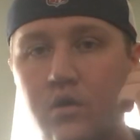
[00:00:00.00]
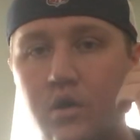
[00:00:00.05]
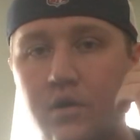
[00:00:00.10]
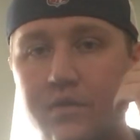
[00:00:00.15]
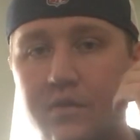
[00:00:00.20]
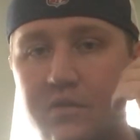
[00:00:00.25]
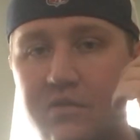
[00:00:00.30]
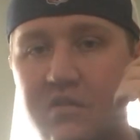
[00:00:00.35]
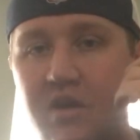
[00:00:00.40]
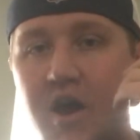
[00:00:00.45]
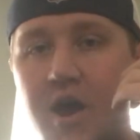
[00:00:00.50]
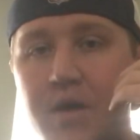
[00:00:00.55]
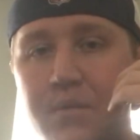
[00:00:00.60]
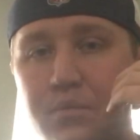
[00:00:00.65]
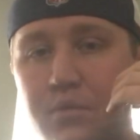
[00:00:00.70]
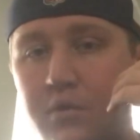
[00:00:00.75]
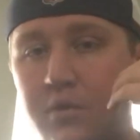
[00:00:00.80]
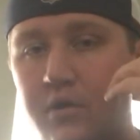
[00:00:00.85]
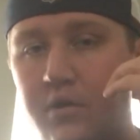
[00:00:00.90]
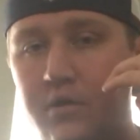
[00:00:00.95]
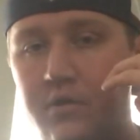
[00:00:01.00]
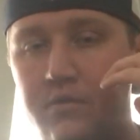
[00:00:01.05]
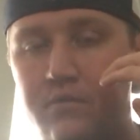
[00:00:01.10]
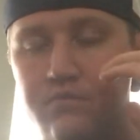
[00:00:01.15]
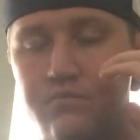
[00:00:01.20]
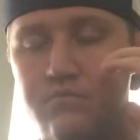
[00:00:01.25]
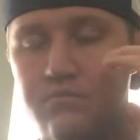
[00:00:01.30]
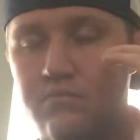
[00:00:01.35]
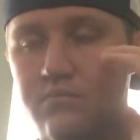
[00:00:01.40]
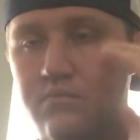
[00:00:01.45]
on the top, or
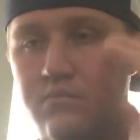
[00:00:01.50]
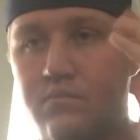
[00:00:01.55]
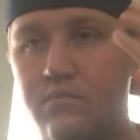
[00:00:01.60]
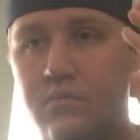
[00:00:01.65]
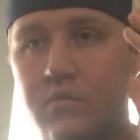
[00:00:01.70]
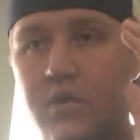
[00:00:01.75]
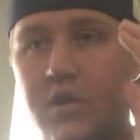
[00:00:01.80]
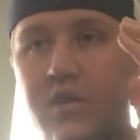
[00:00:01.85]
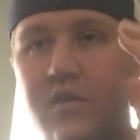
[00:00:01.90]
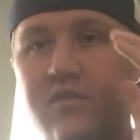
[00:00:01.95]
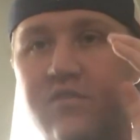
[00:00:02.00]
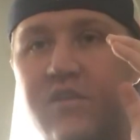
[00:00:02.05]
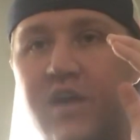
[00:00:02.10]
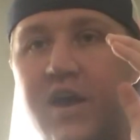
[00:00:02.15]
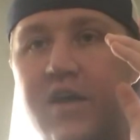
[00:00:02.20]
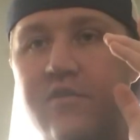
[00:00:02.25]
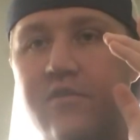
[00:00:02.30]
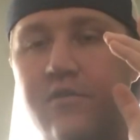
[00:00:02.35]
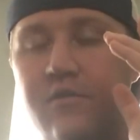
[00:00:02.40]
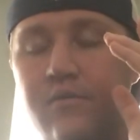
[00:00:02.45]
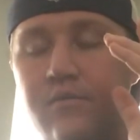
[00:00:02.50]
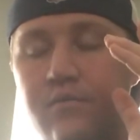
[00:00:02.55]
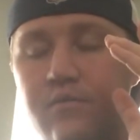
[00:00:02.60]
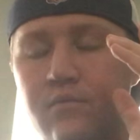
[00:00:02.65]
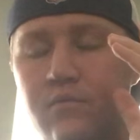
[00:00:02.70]
any size